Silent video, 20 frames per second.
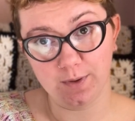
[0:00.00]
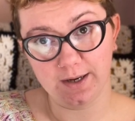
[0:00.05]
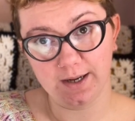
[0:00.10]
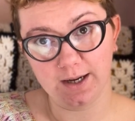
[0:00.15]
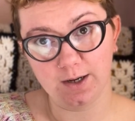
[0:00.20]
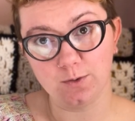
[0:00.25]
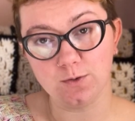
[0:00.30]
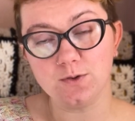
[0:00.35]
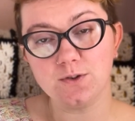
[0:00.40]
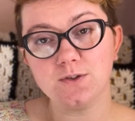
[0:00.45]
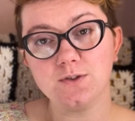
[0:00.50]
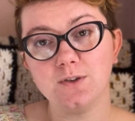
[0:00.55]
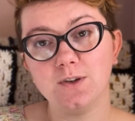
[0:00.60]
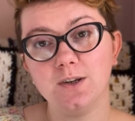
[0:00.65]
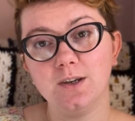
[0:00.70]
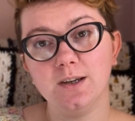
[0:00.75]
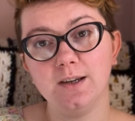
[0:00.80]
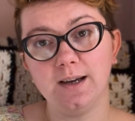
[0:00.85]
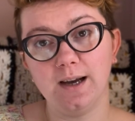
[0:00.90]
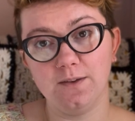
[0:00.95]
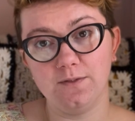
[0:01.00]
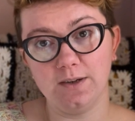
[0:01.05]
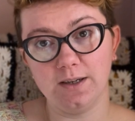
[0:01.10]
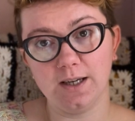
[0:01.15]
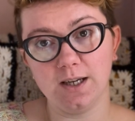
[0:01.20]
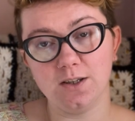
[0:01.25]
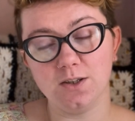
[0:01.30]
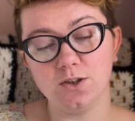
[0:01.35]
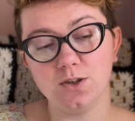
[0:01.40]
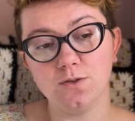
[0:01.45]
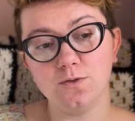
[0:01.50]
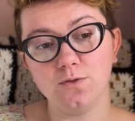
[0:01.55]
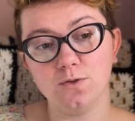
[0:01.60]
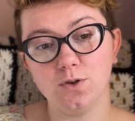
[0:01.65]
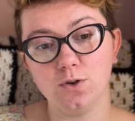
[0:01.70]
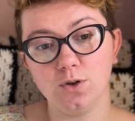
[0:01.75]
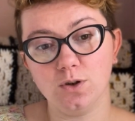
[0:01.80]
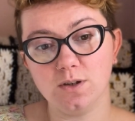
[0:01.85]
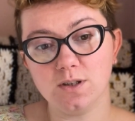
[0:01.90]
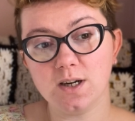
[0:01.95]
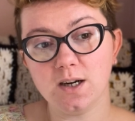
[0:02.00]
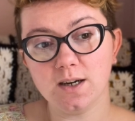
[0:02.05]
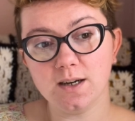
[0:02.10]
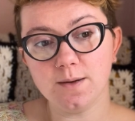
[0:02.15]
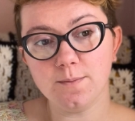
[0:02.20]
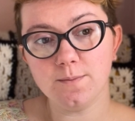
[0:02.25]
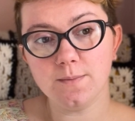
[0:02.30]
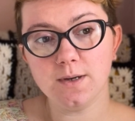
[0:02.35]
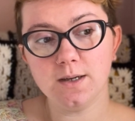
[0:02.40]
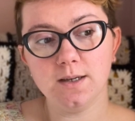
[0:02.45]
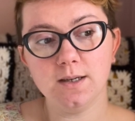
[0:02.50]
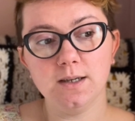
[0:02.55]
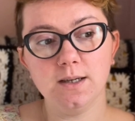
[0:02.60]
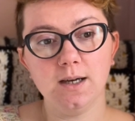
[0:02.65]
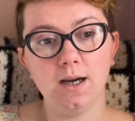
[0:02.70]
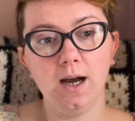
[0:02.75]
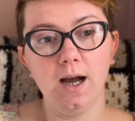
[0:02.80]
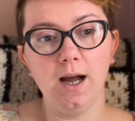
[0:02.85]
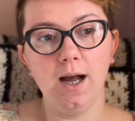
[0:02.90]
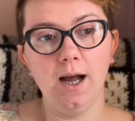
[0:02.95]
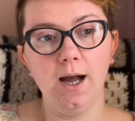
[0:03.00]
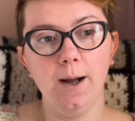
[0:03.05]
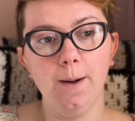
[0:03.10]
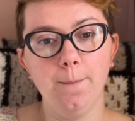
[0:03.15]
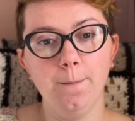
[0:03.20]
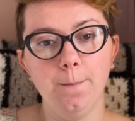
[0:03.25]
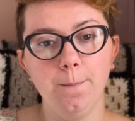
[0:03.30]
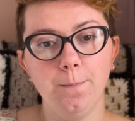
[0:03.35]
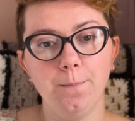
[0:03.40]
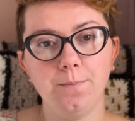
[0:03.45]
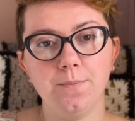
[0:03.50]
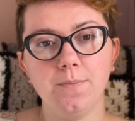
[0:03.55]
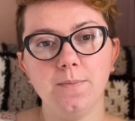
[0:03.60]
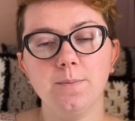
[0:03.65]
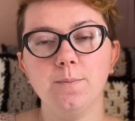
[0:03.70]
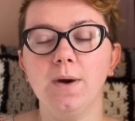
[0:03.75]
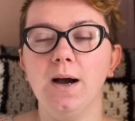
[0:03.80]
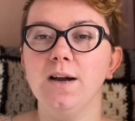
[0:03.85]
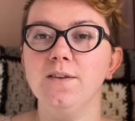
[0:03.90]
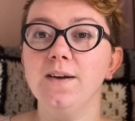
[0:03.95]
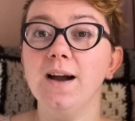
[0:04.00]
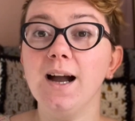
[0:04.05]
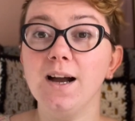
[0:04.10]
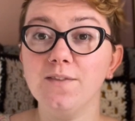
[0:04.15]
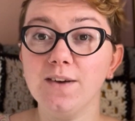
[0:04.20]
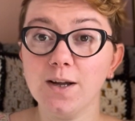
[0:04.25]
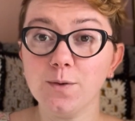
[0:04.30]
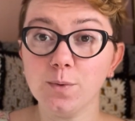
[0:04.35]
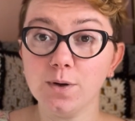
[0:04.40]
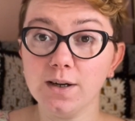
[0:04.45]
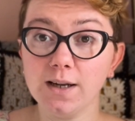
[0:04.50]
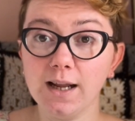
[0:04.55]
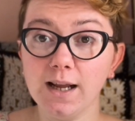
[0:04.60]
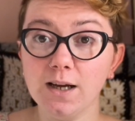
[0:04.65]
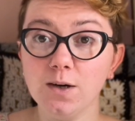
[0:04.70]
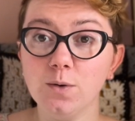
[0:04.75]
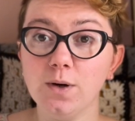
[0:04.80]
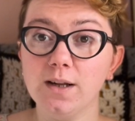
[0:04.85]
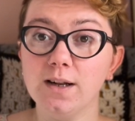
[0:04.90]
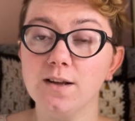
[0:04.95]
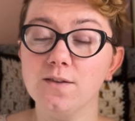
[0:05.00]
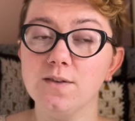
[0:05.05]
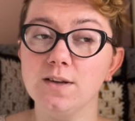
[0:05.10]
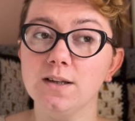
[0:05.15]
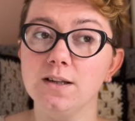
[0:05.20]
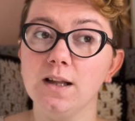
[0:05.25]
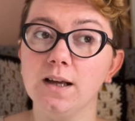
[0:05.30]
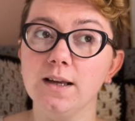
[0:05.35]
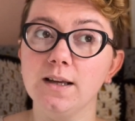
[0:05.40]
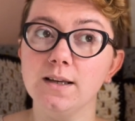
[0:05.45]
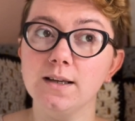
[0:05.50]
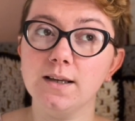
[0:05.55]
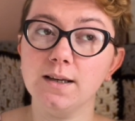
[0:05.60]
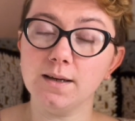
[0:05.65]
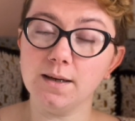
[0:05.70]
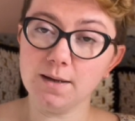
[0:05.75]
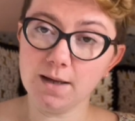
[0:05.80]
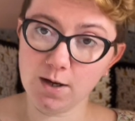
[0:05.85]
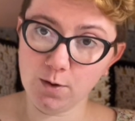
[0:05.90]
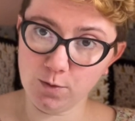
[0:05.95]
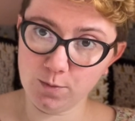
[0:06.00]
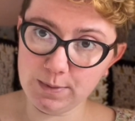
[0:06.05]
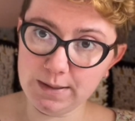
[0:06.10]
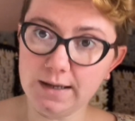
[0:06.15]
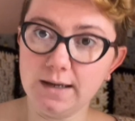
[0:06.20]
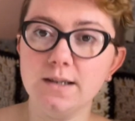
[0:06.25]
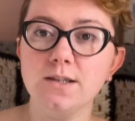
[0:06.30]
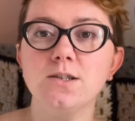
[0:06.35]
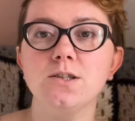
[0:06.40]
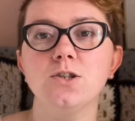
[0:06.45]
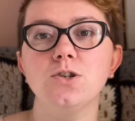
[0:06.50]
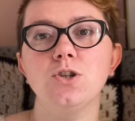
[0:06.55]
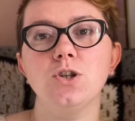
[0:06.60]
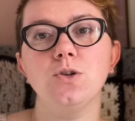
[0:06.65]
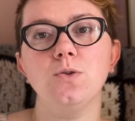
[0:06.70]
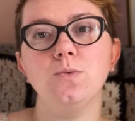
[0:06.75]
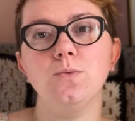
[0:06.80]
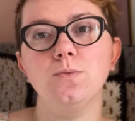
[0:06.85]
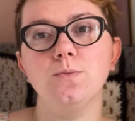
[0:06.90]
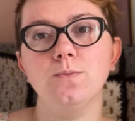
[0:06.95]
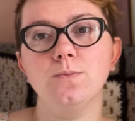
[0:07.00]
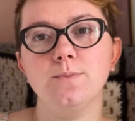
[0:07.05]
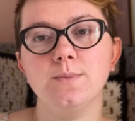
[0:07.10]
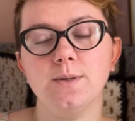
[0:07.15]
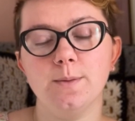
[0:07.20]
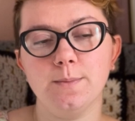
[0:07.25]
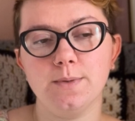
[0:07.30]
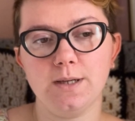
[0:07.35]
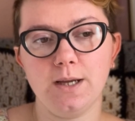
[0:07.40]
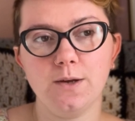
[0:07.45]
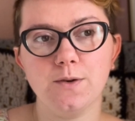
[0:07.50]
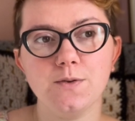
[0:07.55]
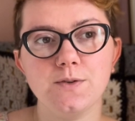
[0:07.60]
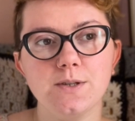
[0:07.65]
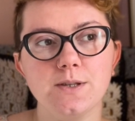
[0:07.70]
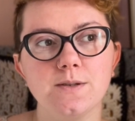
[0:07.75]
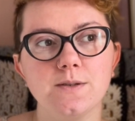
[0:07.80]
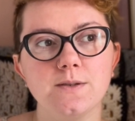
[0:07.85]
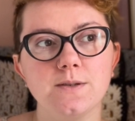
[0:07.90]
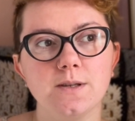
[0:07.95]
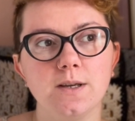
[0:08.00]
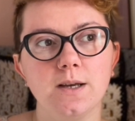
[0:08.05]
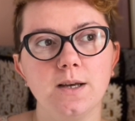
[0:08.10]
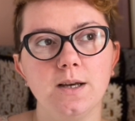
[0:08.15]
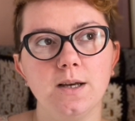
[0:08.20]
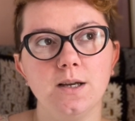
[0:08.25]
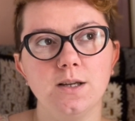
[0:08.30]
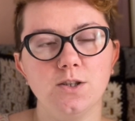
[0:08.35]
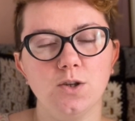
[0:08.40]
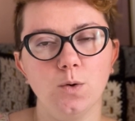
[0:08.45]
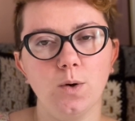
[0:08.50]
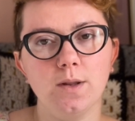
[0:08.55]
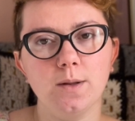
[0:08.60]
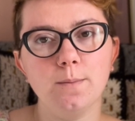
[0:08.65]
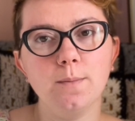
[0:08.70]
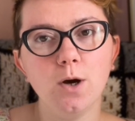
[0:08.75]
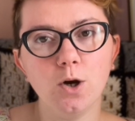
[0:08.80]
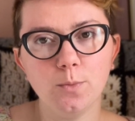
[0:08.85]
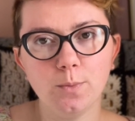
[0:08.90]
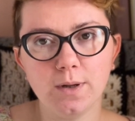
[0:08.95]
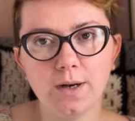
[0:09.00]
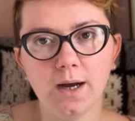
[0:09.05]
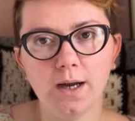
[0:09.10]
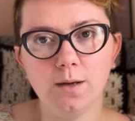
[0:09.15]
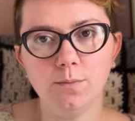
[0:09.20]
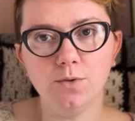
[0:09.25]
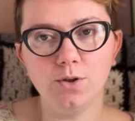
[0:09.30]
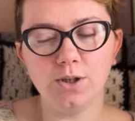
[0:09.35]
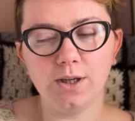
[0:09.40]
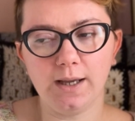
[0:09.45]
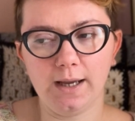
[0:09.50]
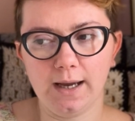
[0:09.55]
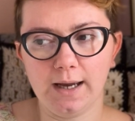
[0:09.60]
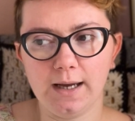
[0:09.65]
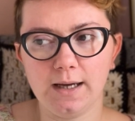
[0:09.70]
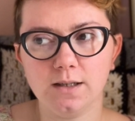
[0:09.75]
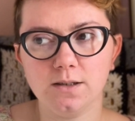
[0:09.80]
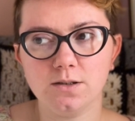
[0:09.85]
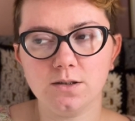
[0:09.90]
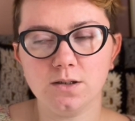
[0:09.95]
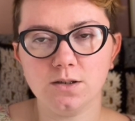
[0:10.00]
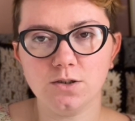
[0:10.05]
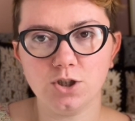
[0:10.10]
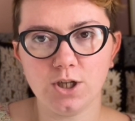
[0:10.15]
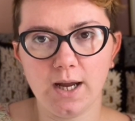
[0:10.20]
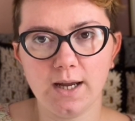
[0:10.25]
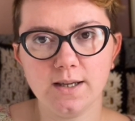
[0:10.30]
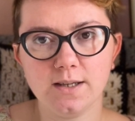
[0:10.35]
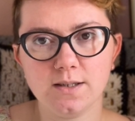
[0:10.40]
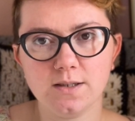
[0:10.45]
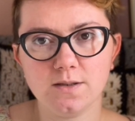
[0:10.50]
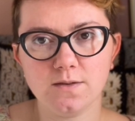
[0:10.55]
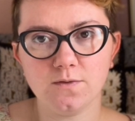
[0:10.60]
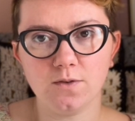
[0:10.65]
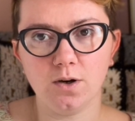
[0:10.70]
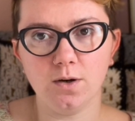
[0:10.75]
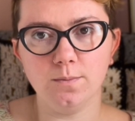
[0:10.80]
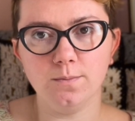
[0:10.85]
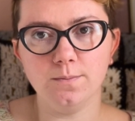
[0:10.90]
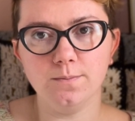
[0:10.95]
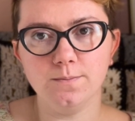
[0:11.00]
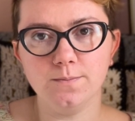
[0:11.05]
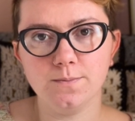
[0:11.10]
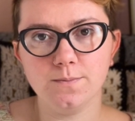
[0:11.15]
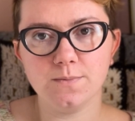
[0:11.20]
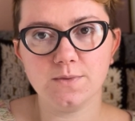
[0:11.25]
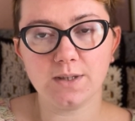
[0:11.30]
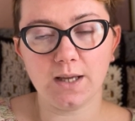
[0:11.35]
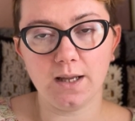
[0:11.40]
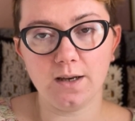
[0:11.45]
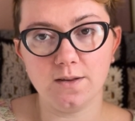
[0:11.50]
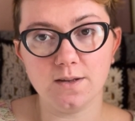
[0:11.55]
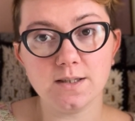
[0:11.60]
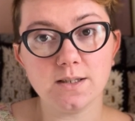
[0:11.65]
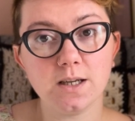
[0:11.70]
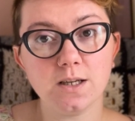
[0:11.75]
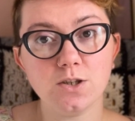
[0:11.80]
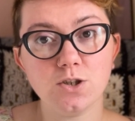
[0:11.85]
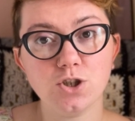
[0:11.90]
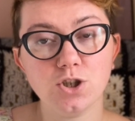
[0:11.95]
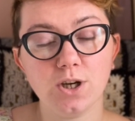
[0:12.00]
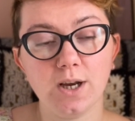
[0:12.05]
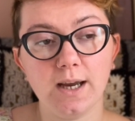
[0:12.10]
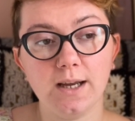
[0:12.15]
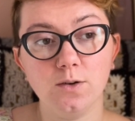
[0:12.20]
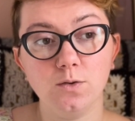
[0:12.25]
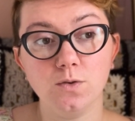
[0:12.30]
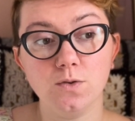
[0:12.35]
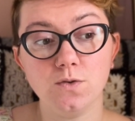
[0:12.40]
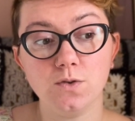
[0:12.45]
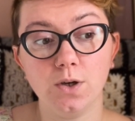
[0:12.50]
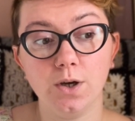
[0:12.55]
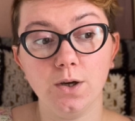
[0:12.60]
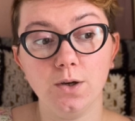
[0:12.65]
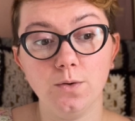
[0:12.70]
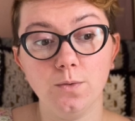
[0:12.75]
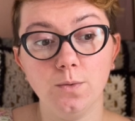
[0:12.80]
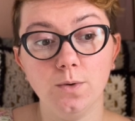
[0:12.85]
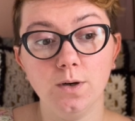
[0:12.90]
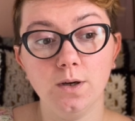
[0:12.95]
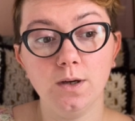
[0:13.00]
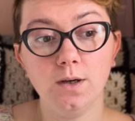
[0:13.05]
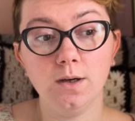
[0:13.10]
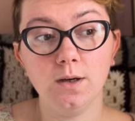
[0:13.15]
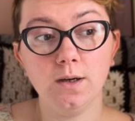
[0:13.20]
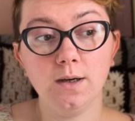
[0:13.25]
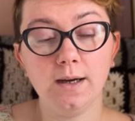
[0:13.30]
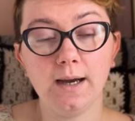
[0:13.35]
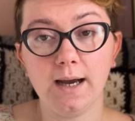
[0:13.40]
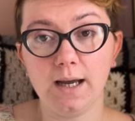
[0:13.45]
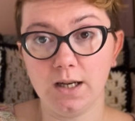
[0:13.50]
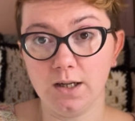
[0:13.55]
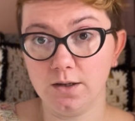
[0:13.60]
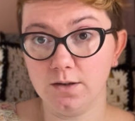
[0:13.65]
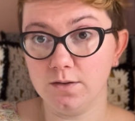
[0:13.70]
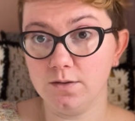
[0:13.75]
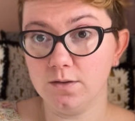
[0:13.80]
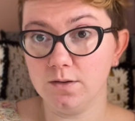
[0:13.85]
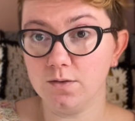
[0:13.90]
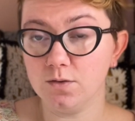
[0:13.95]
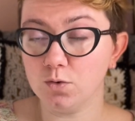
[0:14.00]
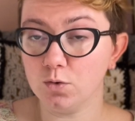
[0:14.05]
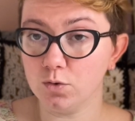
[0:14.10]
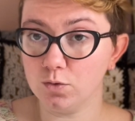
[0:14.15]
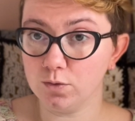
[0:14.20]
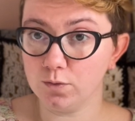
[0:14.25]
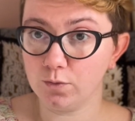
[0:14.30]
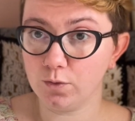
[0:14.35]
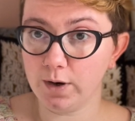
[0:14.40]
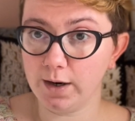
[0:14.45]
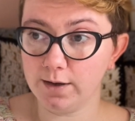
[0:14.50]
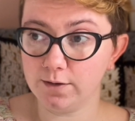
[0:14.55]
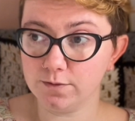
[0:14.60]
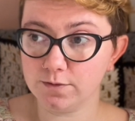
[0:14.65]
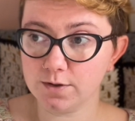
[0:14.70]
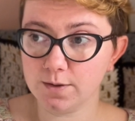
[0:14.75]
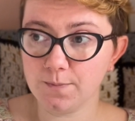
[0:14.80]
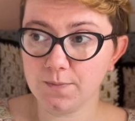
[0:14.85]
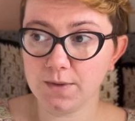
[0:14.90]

House advent calendar for a long time, but I've had one now, and I feel like it would be nice to do somebody else's. So at the moment I'm looking at Jess from Skein and the Stitch, and also Hannah at the Corner of Craft.